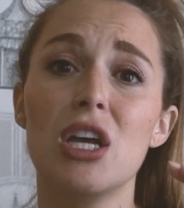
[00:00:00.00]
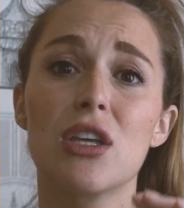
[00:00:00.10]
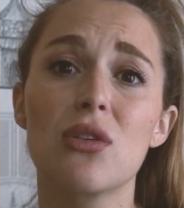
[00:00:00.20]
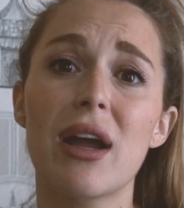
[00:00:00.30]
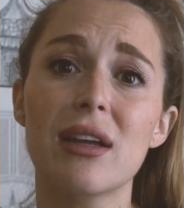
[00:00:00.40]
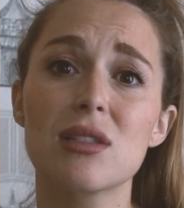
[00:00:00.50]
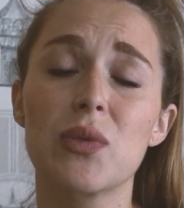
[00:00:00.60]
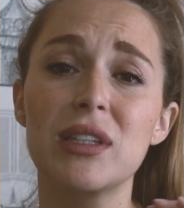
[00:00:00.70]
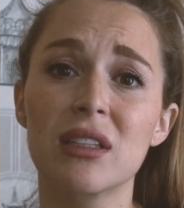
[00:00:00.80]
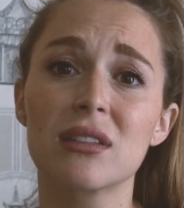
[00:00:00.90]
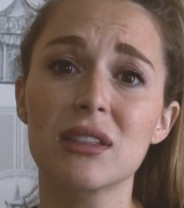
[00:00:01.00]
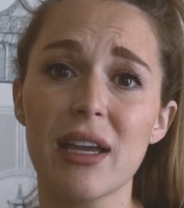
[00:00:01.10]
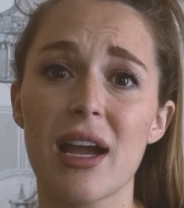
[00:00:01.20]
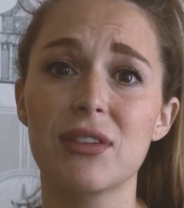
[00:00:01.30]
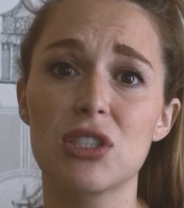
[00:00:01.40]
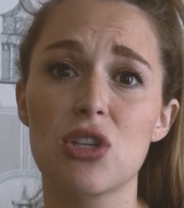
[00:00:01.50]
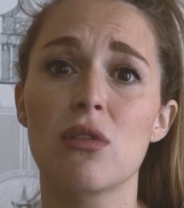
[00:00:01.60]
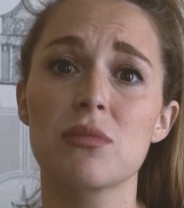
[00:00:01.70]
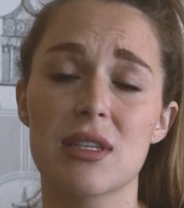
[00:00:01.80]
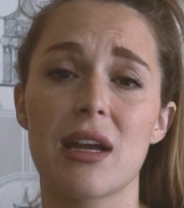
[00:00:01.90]
You guys, we literally have a
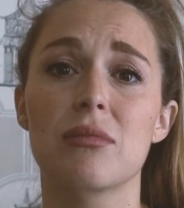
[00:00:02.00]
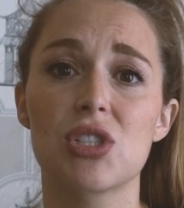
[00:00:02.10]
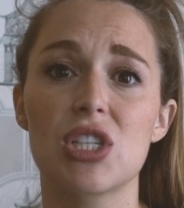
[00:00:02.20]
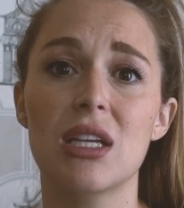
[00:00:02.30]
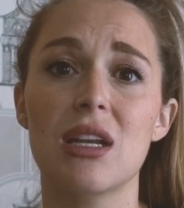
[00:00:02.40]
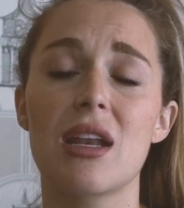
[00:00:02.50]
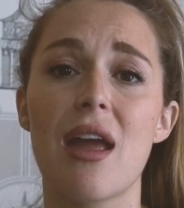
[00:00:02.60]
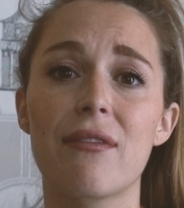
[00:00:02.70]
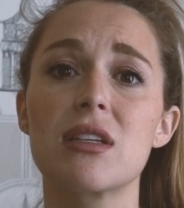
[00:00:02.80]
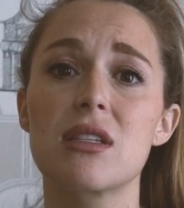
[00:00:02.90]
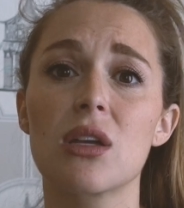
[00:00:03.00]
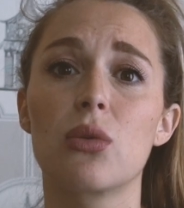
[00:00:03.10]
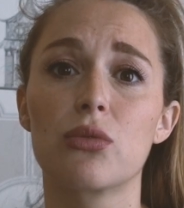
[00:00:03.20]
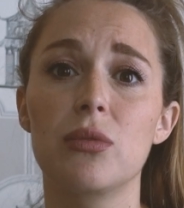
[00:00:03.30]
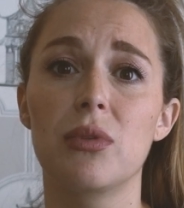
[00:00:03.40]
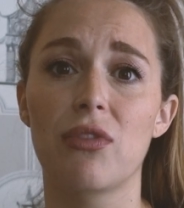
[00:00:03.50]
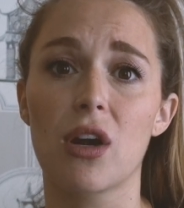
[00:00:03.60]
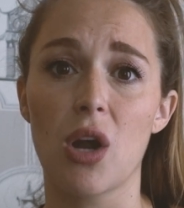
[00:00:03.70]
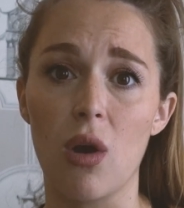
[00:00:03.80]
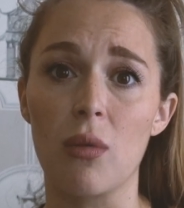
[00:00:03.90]
Dohm sound machine in every single room of
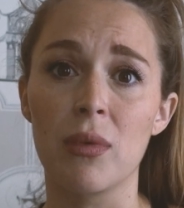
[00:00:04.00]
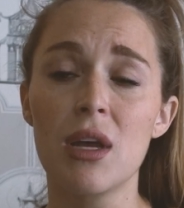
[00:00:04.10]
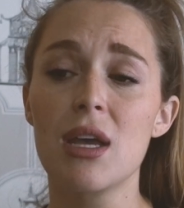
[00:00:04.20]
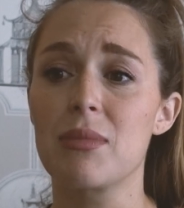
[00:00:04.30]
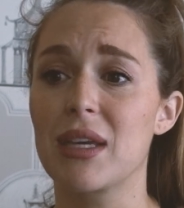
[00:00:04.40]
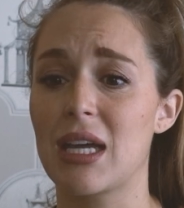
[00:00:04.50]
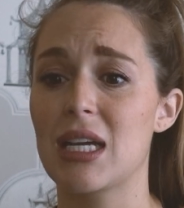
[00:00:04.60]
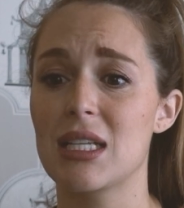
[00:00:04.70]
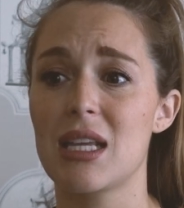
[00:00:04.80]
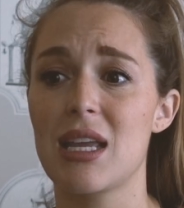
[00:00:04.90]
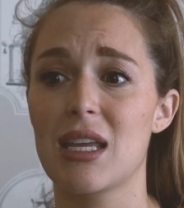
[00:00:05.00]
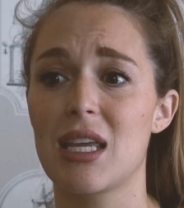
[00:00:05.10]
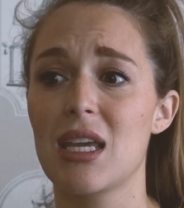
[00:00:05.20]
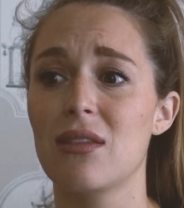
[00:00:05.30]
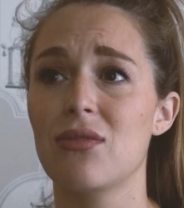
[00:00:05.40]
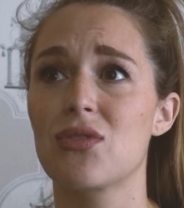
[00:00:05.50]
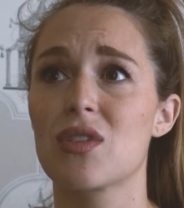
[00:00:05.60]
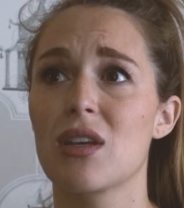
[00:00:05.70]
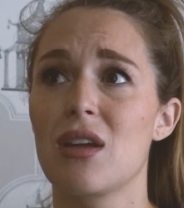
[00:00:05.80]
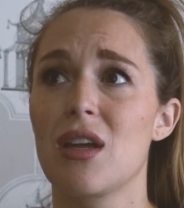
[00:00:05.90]
our home because it gives,